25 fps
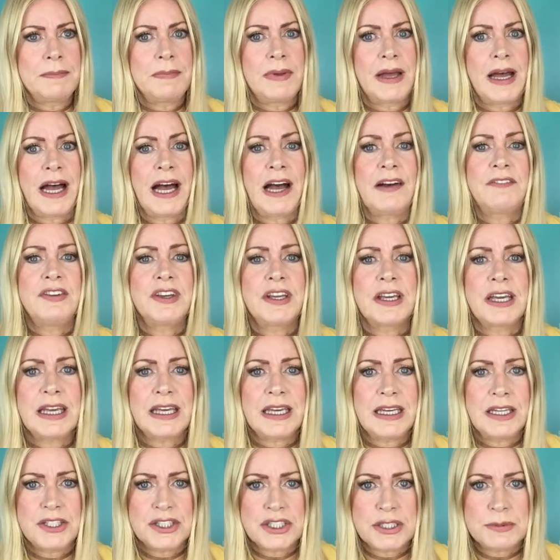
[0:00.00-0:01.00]
have you got
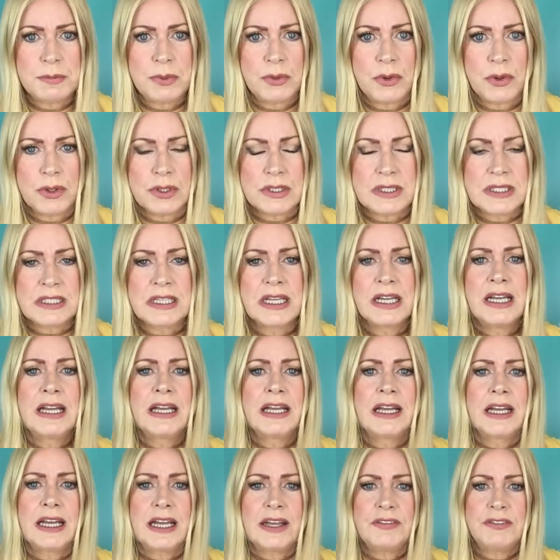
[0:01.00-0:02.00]
age spots?
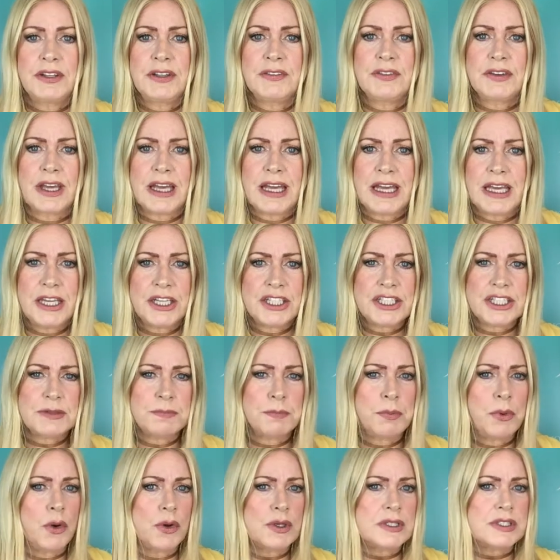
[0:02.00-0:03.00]
If you've got age
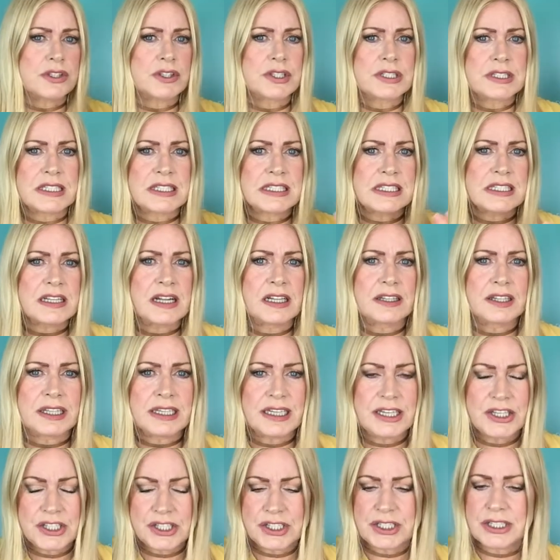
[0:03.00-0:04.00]
spots or
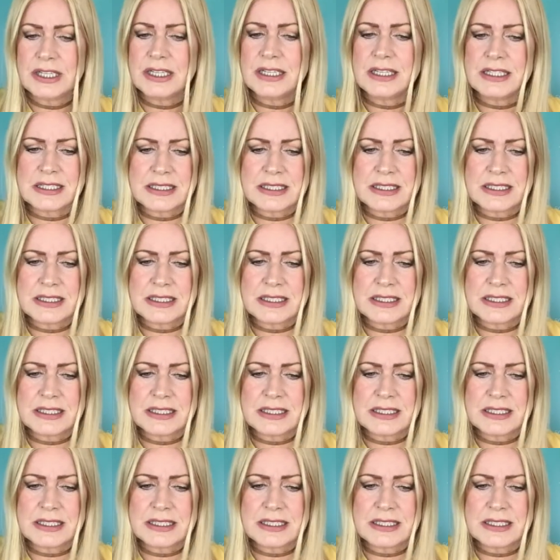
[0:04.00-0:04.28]
discoloration,